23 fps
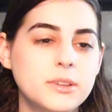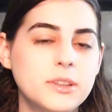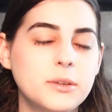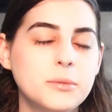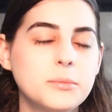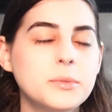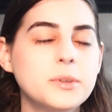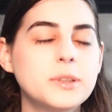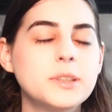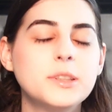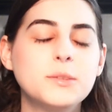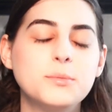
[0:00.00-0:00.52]
with
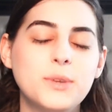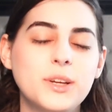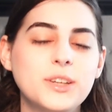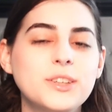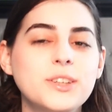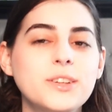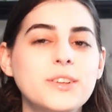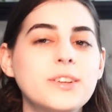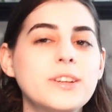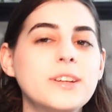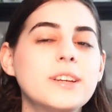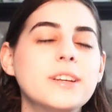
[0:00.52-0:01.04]
them,
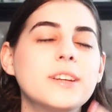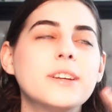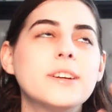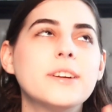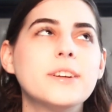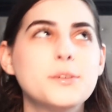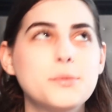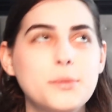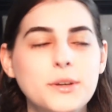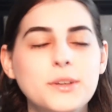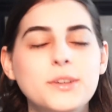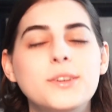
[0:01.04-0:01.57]
especially
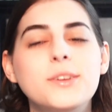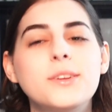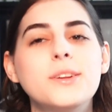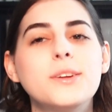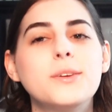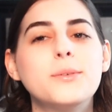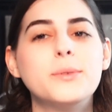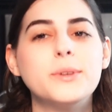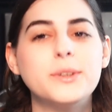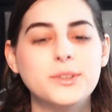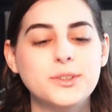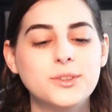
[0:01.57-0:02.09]

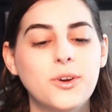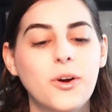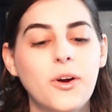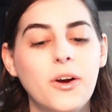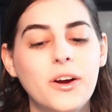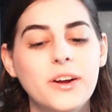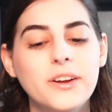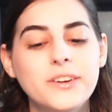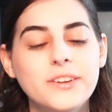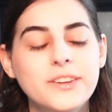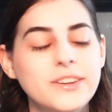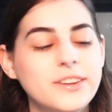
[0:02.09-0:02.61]
with
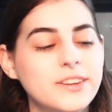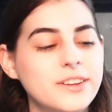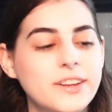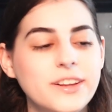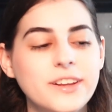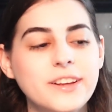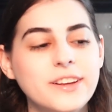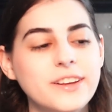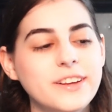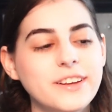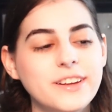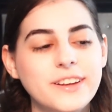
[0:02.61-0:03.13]
John.
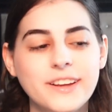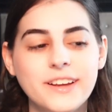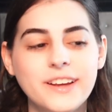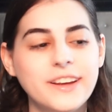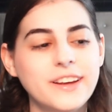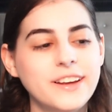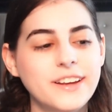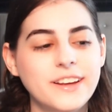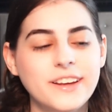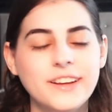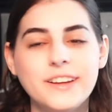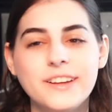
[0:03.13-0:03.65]
Like,
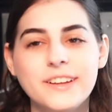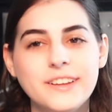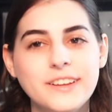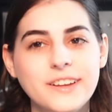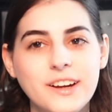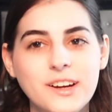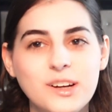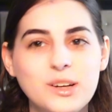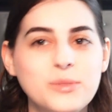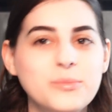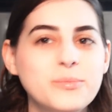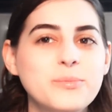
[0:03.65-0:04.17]

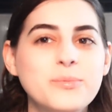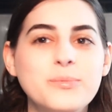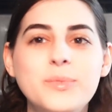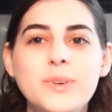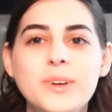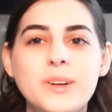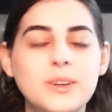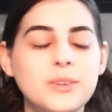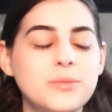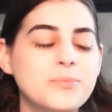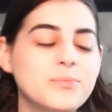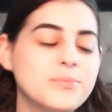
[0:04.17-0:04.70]
yeah,
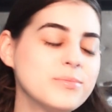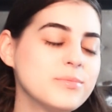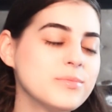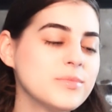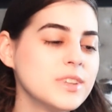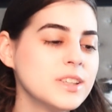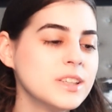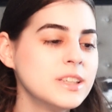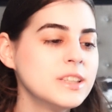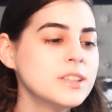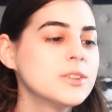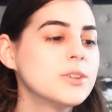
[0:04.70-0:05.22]
but
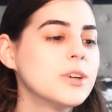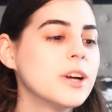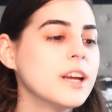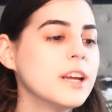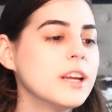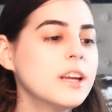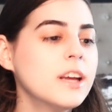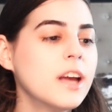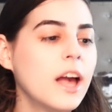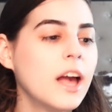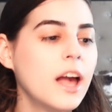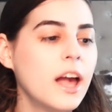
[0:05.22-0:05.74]
he's
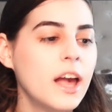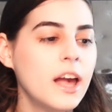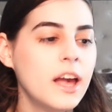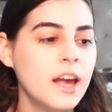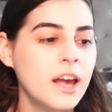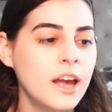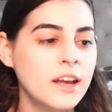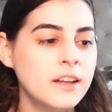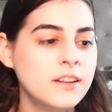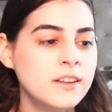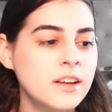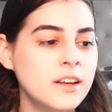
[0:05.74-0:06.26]
great.
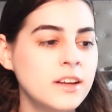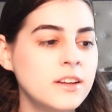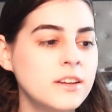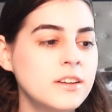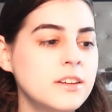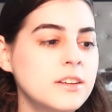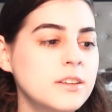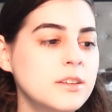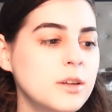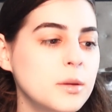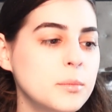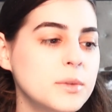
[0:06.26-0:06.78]
And
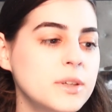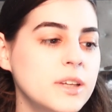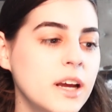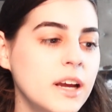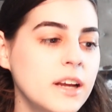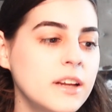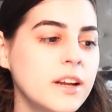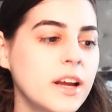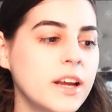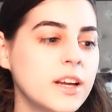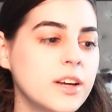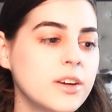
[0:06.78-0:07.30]
then number
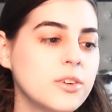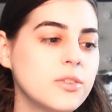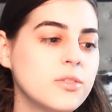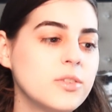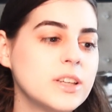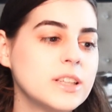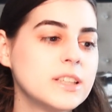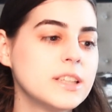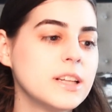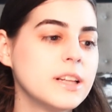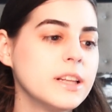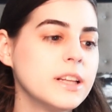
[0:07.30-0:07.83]
9, I
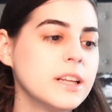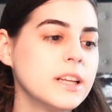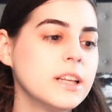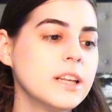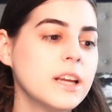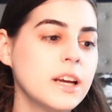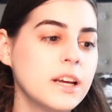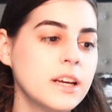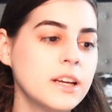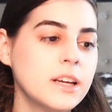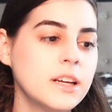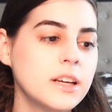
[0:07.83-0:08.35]
have
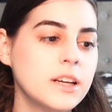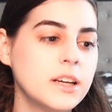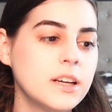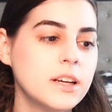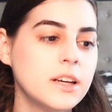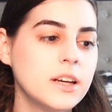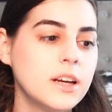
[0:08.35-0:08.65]
Selena,